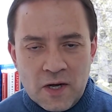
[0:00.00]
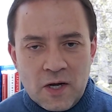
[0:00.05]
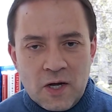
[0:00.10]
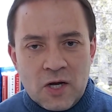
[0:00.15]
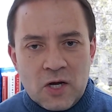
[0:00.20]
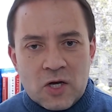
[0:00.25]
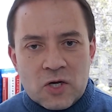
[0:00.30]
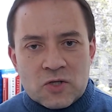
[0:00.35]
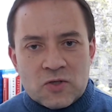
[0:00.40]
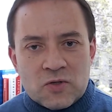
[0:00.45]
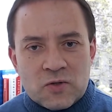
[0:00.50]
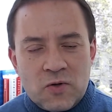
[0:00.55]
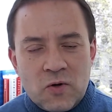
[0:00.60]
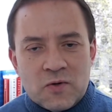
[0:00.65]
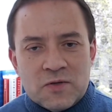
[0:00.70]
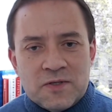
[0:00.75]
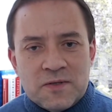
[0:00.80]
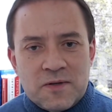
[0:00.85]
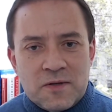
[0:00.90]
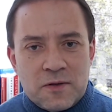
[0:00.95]
So those
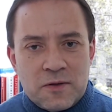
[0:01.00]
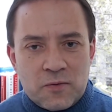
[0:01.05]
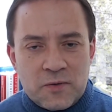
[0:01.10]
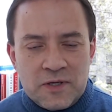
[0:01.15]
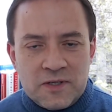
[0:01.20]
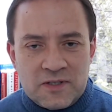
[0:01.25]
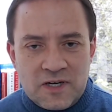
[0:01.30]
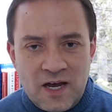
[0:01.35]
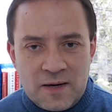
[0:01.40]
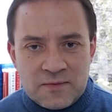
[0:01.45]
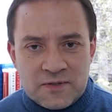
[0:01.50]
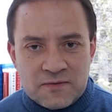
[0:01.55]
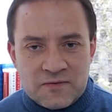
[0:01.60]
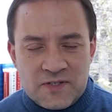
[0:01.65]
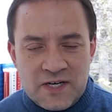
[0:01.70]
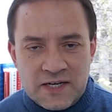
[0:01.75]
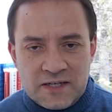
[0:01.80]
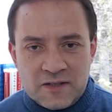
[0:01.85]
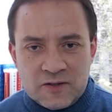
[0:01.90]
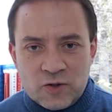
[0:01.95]
are the three types of
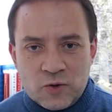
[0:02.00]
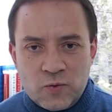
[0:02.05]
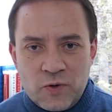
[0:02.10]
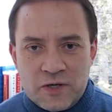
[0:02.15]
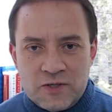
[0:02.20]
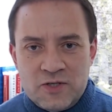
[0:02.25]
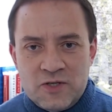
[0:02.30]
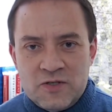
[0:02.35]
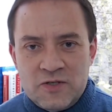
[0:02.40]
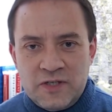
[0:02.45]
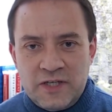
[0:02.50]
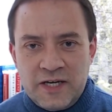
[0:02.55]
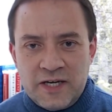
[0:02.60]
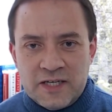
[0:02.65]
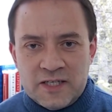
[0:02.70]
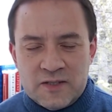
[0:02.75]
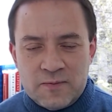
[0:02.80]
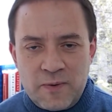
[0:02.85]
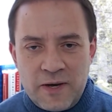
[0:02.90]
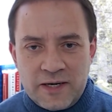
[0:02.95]
technical questions you can
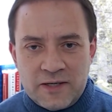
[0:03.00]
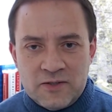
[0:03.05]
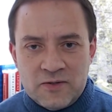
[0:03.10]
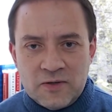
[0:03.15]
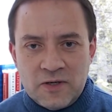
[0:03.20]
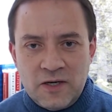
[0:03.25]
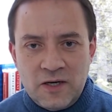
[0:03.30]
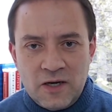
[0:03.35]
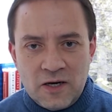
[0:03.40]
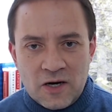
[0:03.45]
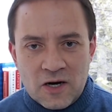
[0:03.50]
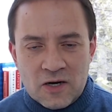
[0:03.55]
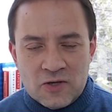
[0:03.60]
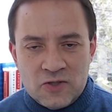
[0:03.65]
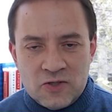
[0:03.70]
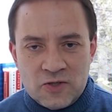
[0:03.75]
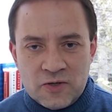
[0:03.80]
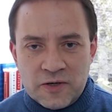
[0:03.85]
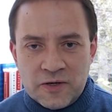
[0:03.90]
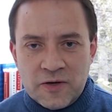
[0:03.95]
expect to hear
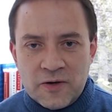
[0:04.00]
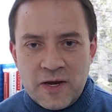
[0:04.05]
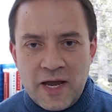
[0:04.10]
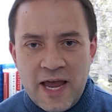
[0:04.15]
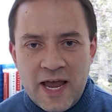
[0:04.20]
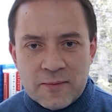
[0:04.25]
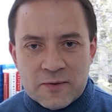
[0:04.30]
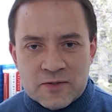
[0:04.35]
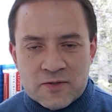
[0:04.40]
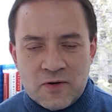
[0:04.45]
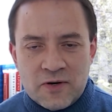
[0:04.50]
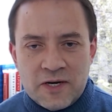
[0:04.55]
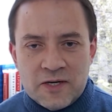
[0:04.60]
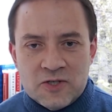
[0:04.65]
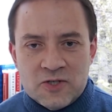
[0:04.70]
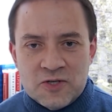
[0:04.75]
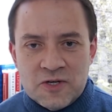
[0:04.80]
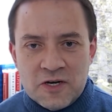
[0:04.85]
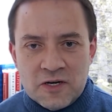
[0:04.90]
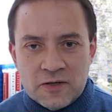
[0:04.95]
during an Amazon
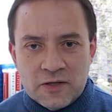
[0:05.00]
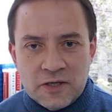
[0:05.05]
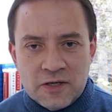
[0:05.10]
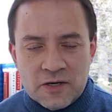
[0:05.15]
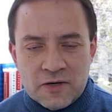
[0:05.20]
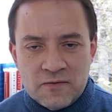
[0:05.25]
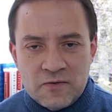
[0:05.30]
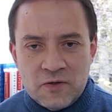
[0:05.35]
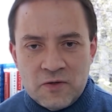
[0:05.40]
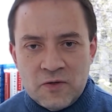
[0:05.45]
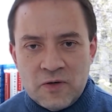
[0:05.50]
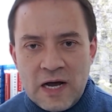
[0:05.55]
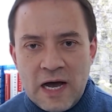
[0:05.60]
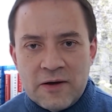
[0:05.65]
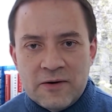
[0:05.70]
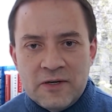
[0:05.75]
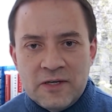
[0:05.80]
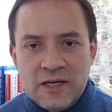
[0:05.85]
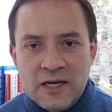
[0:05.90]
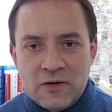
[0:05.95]
engineering interview. How
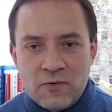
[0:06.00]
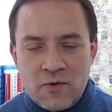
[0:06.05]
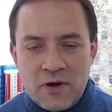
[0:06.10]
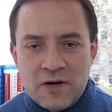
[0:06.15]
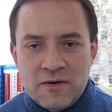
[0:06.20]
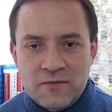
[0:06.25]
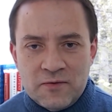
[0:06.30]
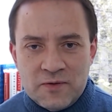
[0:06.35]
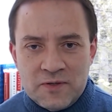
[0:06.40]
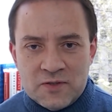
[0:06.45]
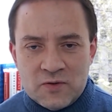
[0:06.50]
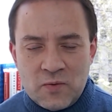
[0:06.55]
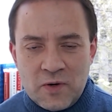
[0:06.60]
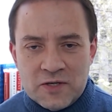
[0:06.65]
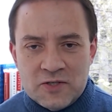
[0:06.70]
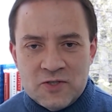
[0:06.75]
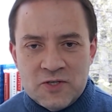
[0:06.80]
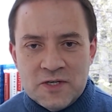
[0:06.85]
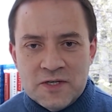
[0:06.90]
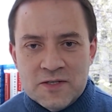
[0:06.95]
do you get ready for these
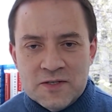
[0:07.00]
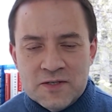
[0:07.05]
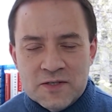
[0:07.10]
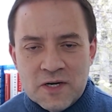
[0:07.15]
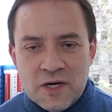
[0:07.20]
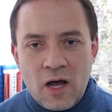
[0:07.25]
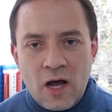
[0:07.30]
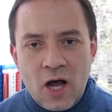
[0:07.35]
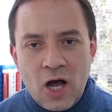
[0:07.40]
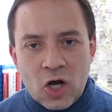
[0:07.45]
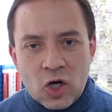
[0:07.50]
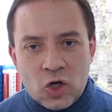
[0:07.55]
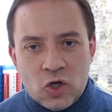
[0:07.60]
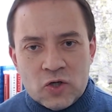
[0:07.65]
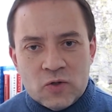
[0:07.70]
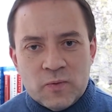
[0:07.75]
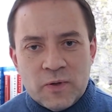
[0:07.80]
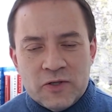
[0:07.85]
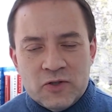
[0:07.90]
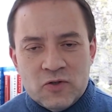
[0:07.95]
questions? A good
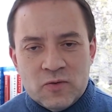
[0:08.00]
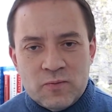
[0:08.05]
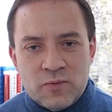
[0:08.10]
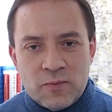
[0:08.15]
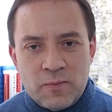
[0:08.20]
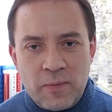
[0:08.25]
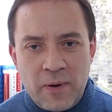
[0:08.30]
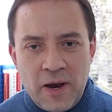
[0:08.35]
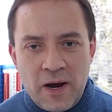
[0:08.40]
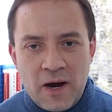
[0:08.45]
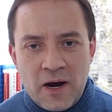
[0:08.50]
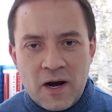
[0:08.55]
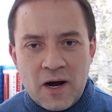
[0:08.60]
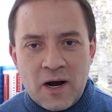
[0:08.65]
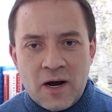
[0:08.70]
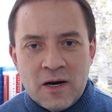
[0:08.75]
way to prepare